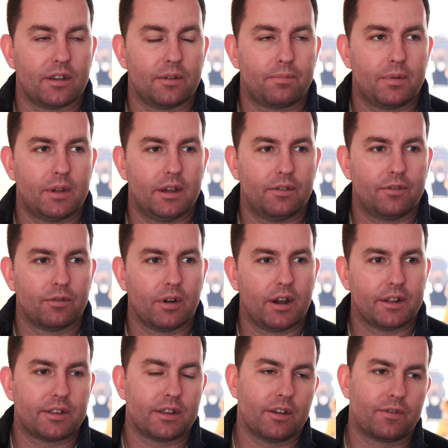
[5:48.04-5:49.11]
a, a
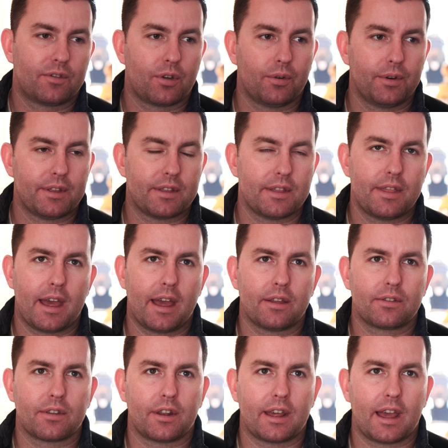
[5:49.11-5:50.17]
variety of toys in there,
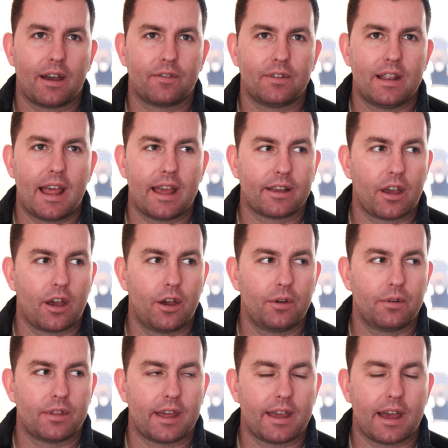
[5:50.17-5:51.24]
so they have
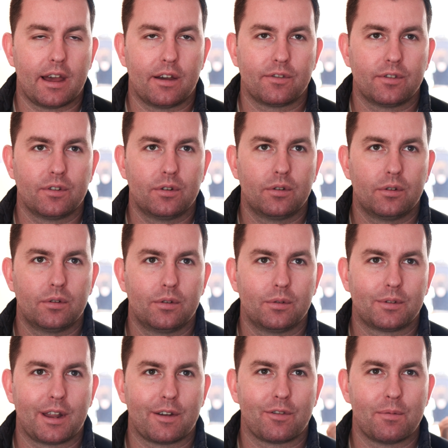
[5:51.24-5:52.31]
Lego, they have all
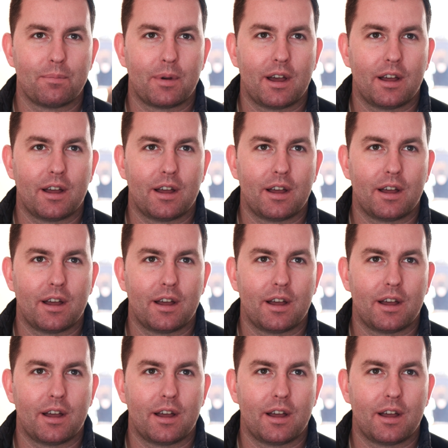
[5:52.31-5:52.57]
different